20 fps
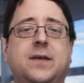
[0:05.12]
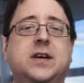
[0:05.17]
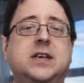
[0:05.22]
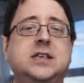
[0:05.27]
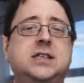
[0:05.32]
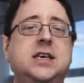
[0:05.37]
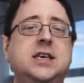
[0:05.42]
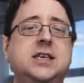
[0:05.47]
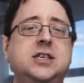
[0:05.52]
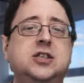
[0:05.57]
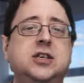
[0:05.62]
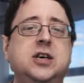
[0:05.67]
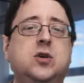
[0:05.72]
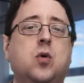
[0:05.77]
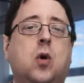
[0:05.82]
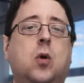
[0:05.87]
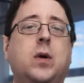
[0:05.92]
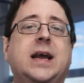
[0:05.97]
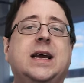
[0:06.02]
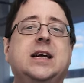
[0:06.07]
of continually
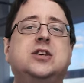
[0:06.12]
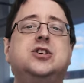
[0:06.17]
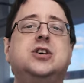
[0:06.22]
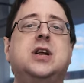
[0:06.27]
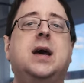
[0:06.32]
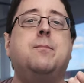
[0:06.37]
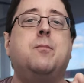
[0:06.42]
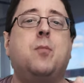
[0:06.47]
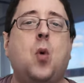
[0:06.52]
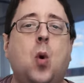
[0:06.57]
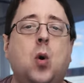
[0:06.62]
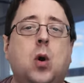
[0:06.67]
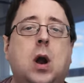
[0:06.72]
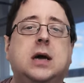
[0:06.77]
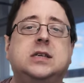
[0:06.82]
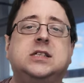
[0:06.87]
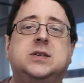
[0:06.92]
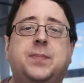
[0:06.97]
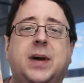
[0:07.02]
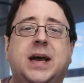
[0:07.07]
growing internet
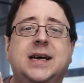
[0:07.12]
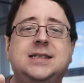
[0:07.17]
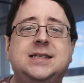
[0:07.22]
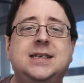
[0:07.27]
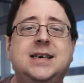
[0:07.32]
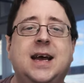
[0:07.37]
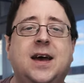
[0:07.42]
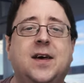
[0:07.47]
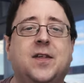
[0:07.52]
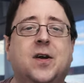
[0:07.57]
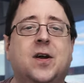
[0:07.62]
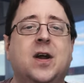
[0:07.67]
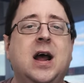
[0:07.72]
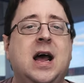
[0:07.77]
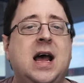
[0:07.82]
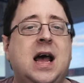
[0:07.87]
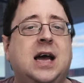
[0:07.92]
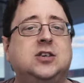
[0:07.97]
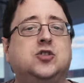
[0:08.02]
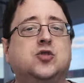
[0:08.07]
morons band together
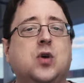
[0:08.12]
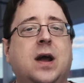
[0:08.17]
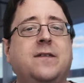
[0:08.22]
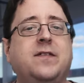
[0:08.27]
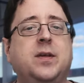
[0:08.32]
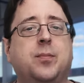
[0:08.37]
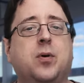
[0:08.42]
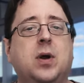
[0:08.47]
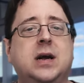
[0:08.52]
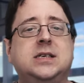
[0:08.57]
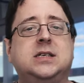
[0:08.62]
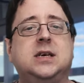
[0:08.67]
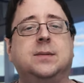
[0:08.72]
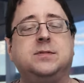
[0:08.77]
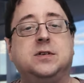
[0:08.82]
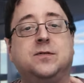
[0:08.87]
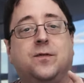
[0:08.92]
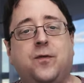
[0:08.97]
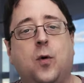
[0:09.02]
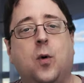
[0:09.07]
and drive the price
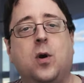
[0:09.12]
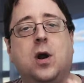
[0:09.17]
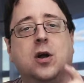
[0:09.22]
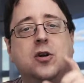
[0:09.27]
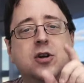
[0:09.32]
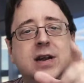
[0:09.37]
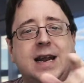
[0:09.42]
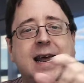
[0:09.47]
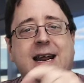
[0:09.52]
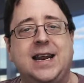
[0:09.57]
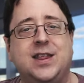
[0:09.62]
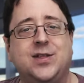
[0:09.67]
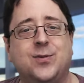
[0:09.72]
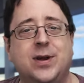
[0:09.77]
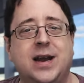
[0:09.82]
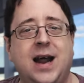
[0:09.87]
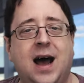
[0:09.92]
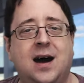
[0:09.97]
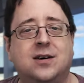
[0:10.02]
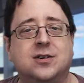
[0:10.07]
up to
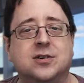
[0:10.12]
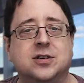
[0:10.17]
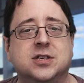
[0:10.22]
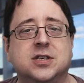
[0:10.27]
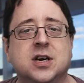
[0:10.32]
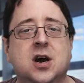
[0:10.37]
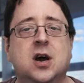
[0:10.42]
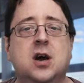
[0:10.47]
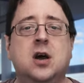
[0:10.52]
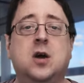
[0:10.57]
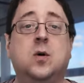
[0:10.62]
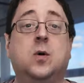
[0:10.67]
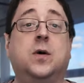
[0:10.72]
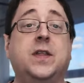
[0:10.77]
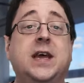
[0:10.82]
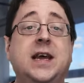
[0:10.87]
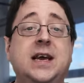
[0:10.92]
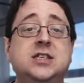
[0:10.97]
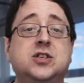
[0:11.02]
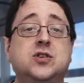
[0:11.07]
$483? Well,
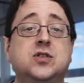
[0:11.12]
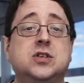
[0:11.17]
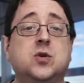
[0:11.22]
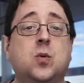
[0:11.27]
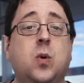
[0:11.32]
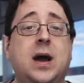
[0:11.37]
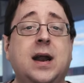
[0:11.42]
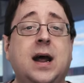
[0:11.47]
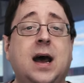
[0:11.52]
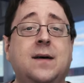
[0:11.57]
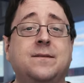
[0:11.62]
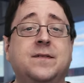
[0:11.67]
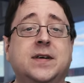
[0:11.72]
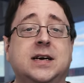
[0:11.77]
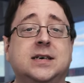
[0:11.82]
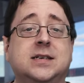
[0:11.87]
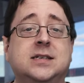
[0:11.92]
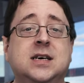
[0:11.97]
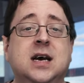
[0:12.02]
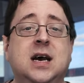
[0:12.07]
the answer is quite
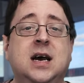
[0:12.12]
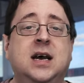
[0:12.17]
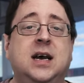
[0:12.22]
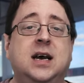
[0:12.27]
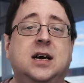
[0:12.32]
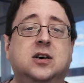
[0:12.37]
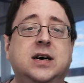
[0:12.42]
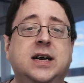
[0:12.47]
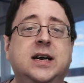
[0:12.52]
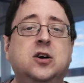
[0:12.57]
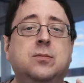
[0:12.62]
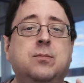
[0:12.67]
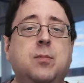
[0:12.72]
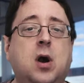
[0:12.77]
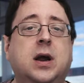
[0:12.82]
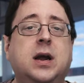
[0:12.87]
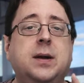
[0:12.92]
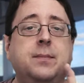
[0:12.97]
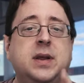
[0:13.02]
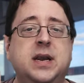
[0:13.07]
obvious illegal
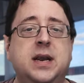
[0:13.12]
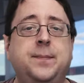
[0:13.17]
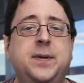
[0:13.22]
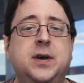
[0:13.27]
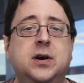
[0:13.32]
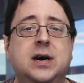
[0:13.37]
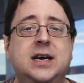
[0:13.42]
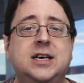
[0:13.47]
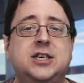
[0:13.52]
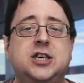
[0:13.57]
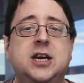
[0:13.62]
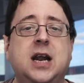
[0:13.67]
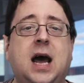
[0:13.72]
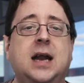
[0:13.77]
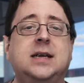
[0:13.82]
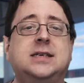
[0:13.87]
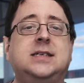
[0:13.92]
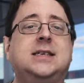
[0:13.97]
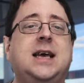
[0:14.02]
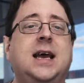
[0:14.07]
market manipulation
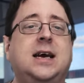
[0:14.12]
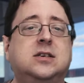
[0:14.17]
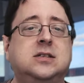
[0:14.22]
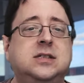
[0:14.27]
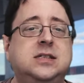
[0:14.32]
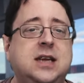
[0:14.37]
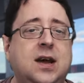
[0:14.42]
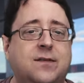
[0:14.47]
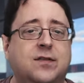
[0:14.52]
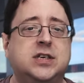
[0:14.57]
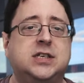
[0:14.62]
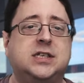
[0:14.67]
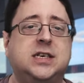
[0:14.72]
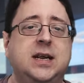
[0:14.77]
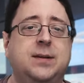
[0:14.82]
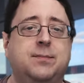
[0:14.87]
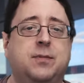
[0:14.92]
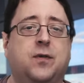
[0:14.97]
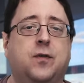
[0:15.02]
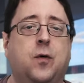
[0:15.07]
on a scale never
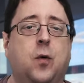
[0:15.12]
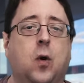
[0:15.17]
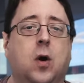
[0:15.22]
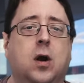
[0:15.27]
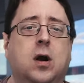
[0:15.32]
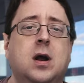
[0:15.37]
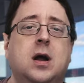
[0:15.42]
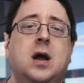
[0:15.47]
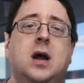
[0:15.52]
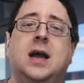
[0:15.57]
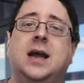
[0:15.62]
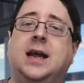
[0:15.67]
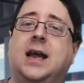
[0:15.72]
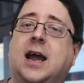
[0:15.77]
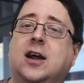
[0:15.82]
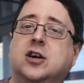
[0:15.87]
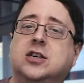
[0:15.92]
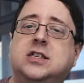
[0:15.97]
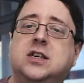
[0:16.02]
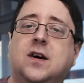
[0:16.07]
seen before.
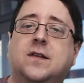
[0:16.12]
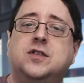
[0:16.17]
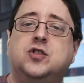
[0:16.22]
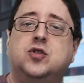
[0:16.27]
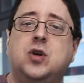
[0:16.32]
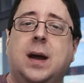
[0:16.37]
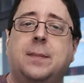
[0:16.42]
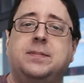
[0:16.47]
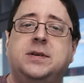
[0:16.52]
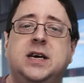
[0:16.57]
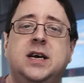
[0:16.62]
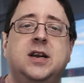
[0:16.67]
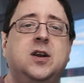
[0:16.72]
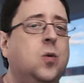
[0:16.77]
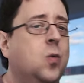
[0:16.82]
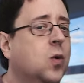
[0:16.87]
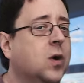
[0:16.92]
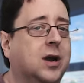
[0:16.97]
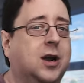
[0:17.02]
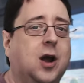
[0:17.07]
Get yourself strapped in,
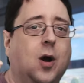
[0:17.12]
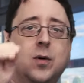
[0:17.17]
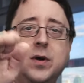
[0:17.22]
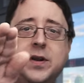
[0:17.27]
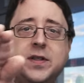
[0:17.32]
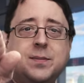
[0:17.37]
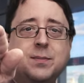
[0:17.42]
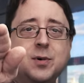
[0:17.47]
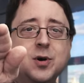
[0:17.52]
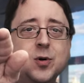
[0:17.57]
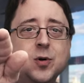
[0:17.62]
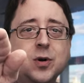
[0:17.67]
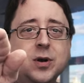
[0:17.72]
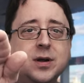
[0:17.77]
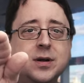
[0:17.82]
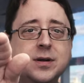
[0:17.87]
we're going to the moon.